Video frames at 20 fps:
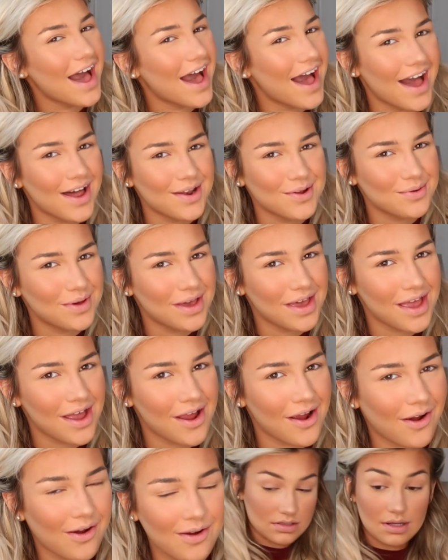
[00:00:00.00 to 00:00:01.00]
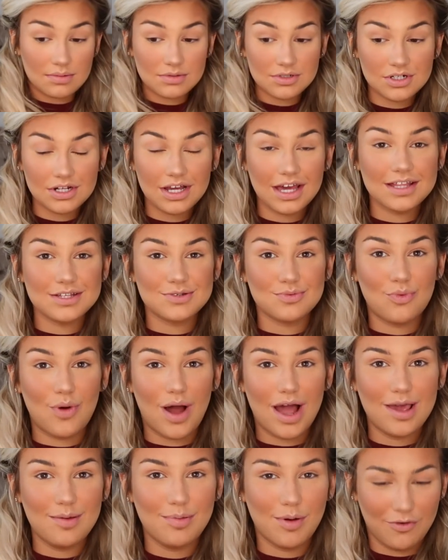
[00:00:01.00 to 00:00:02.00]
I don't care. So I'm just going to get this
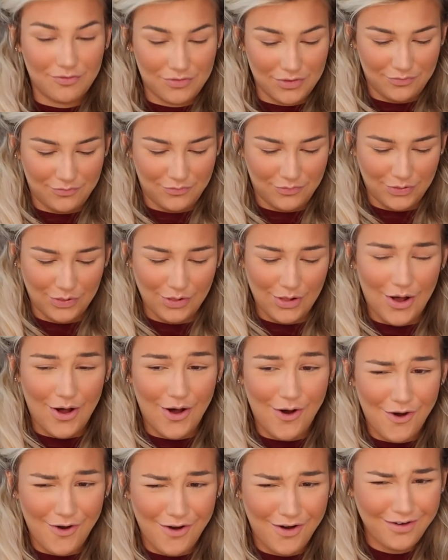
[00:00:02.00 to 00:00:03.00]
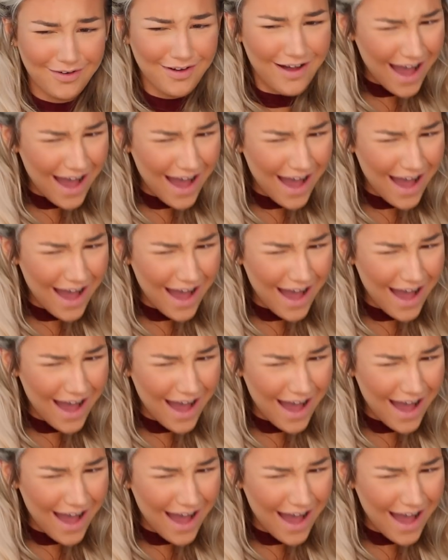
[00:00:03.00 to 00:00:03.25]
wipe off the floor.